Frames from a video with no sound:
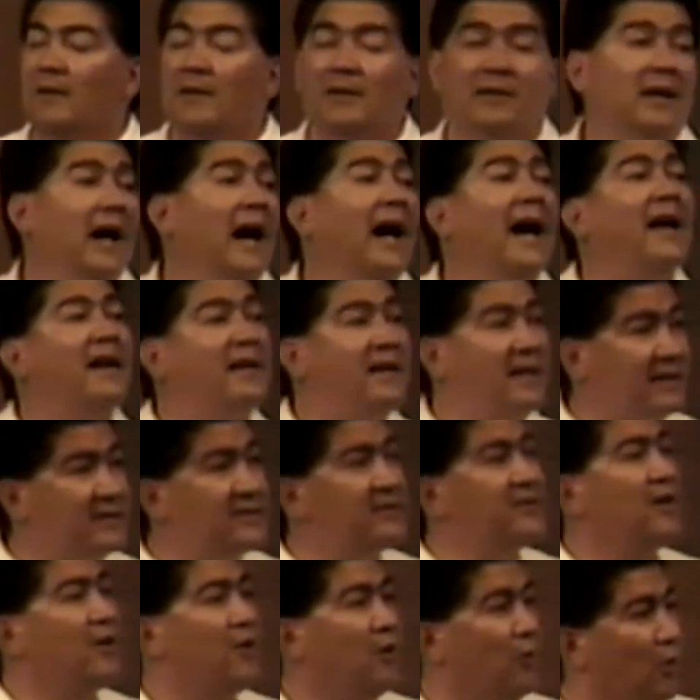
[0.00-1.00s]
God gets
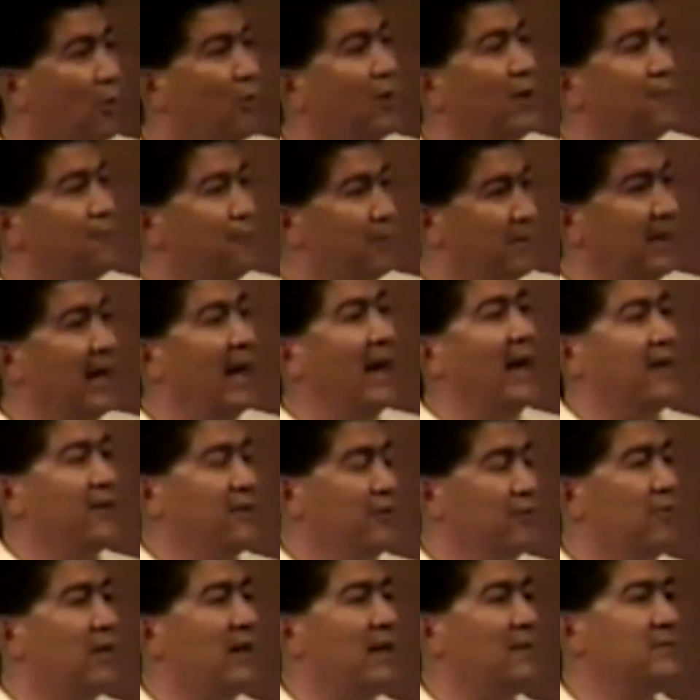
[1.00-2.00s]
the glory for that. You
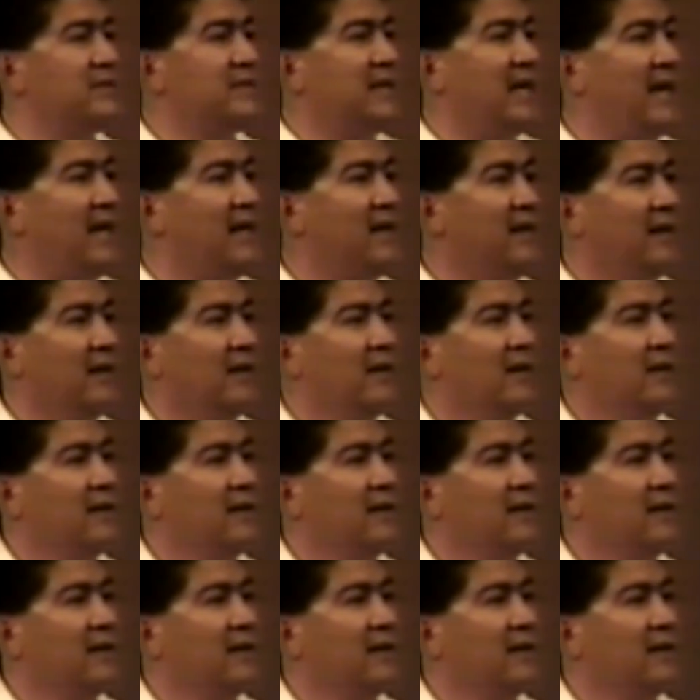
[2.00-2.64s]
know what I'm saying?